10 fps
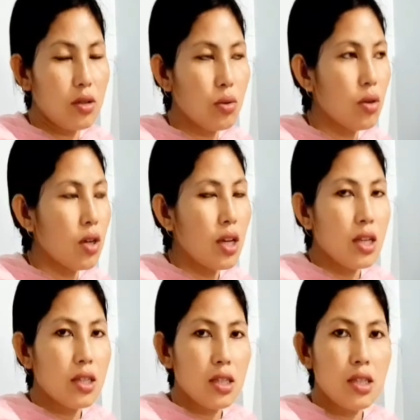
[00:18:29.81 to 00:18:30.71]
So
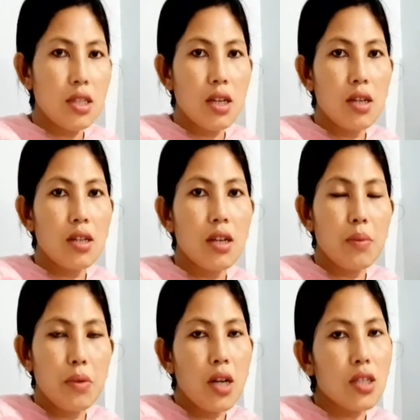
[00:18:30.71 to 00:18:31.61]
since here the
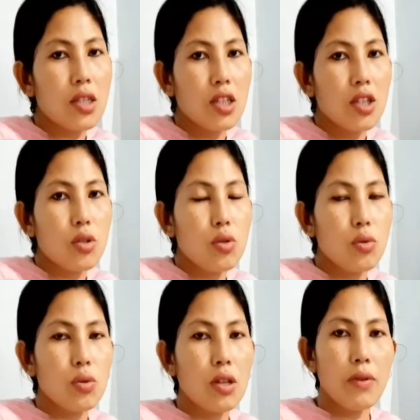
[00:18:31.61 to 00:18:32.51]
reproduction is
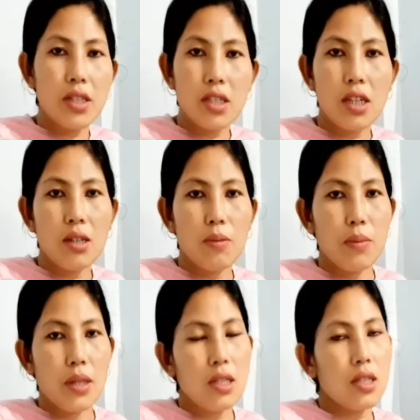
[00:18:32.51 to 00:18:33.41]
through the vegetative
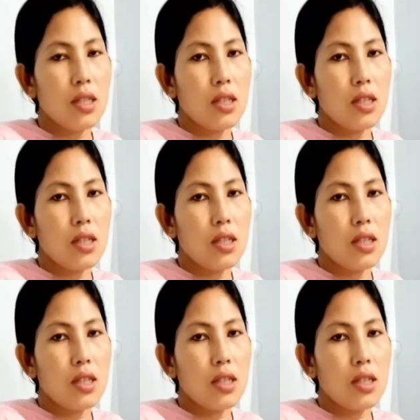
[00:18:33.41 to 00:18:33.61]
means,